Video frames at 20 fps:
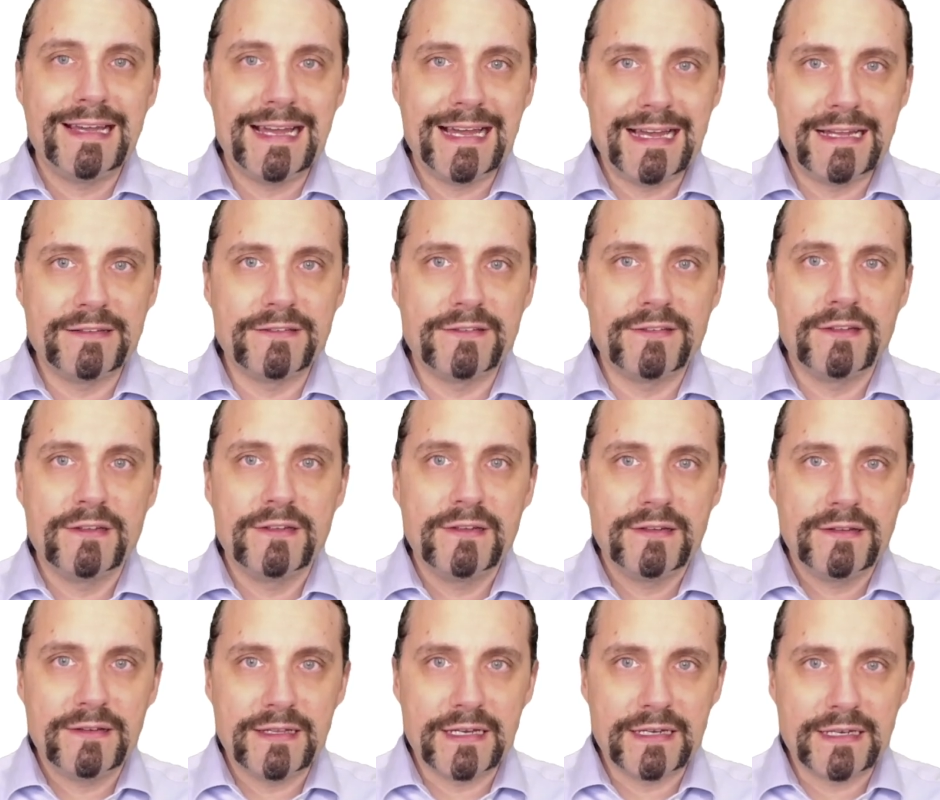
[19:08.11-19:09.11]
And
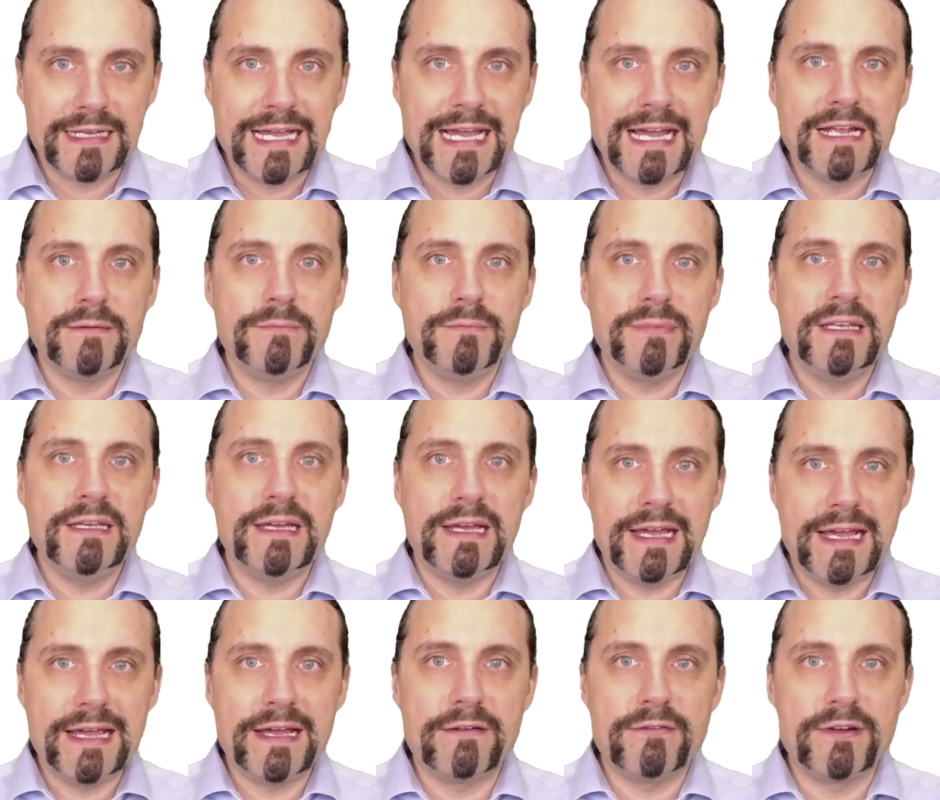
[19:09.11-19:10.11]
there can be
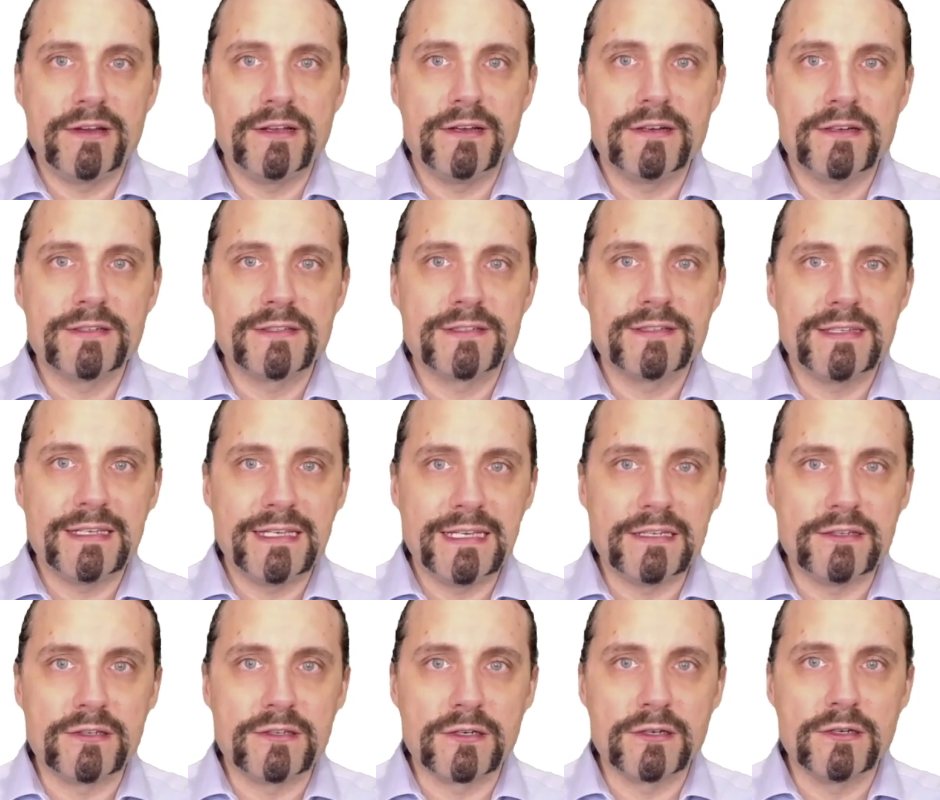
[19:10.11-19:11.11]
areas
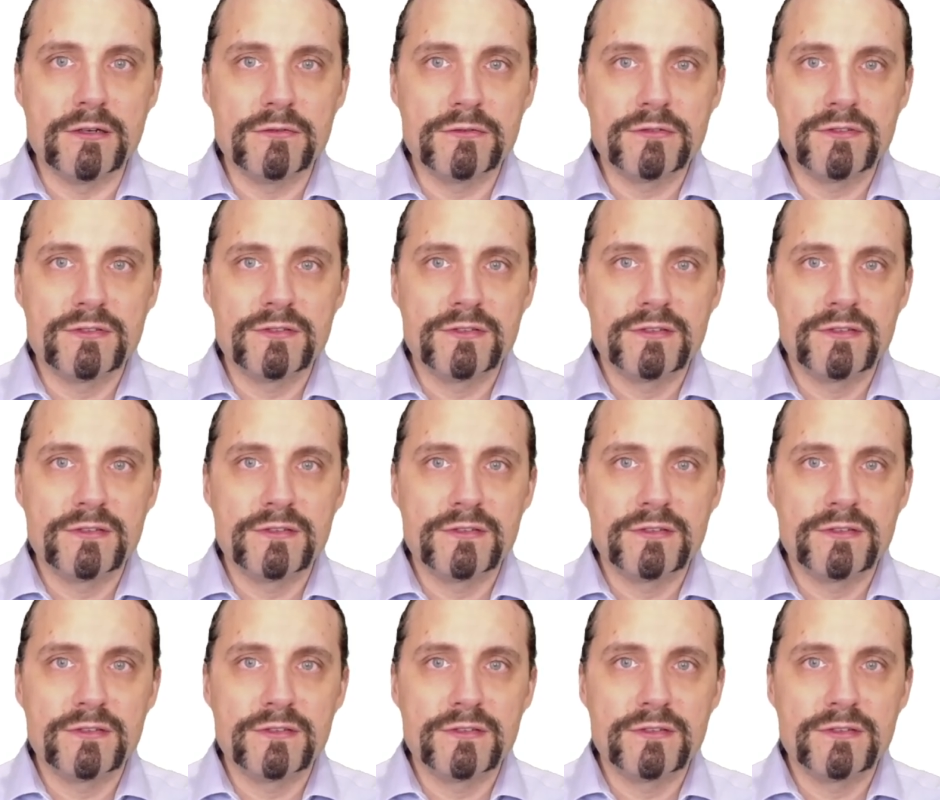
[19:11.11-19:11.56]
in the code